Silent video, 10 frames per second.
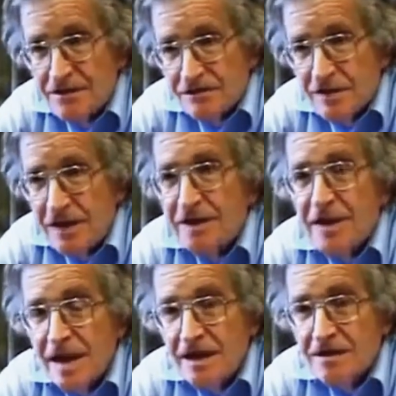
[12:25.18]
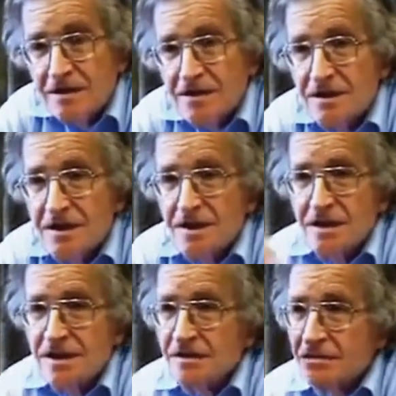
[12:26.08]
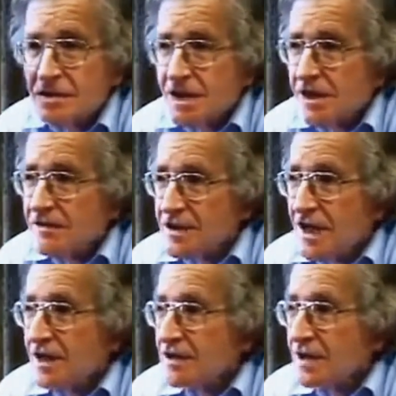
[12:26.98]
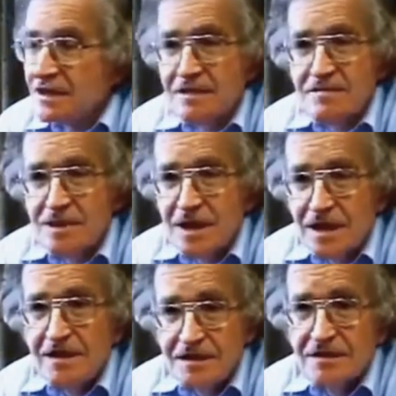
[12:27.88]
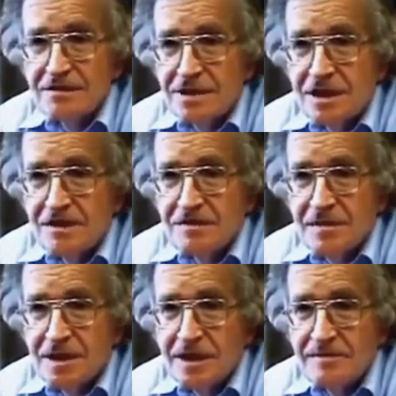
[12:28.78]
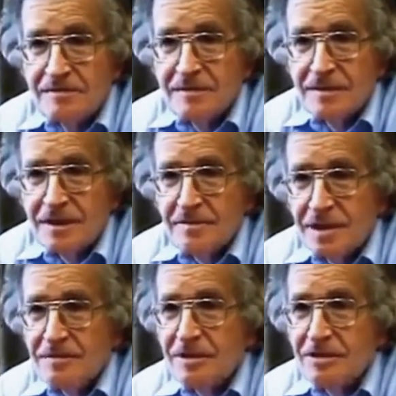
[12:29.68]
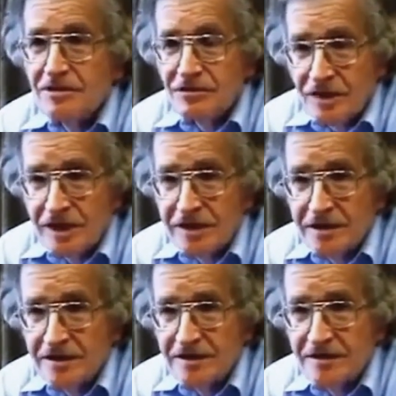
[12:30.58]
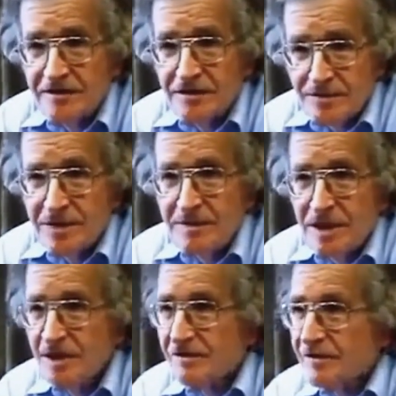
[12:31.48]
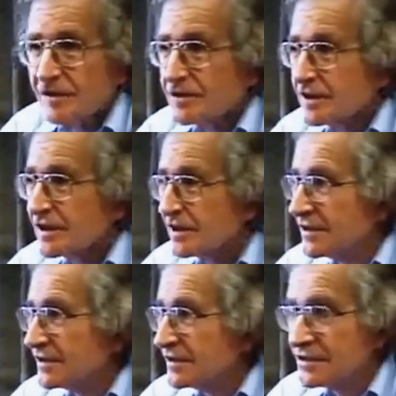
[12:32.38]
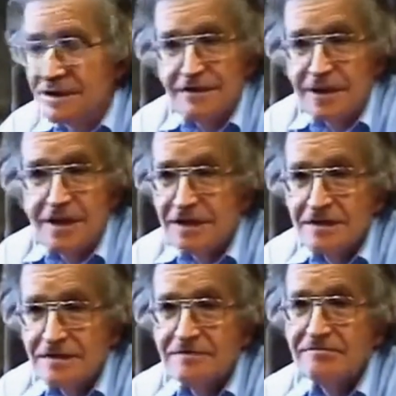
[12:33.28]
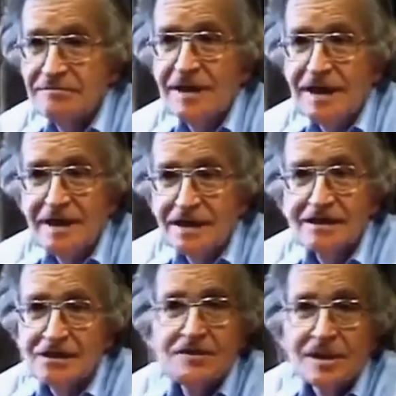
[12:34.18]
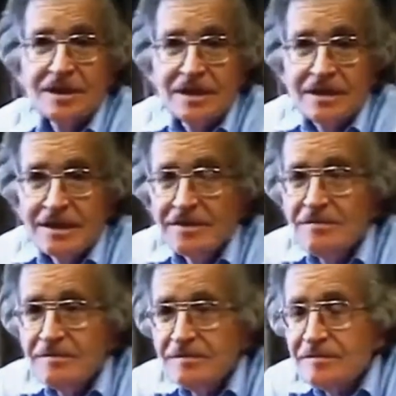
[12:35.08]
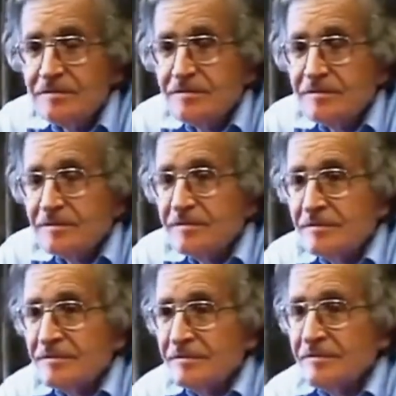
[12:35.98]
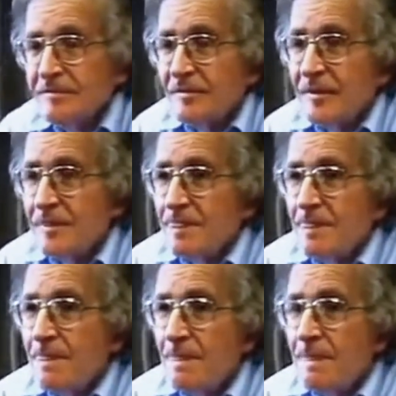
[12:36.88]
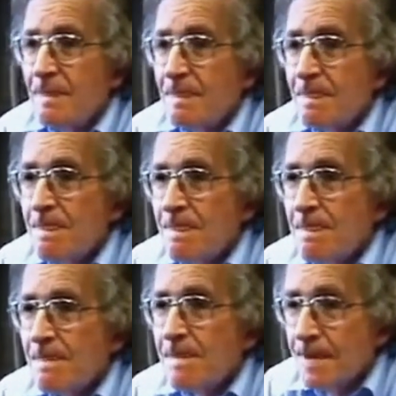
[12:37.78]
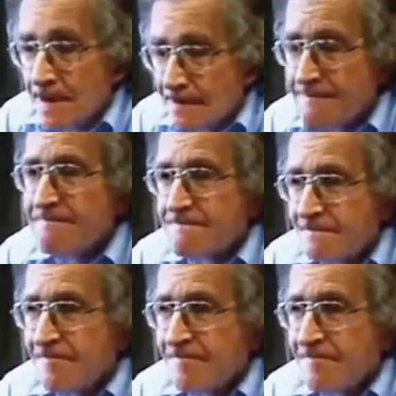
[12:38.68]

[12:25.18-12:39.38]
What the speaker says: you'll find towns which have signs on them saying, you know, settled by people who fled from the American Revolution in 1780 or something like that. Of course, it's come up because of the Cuban Act.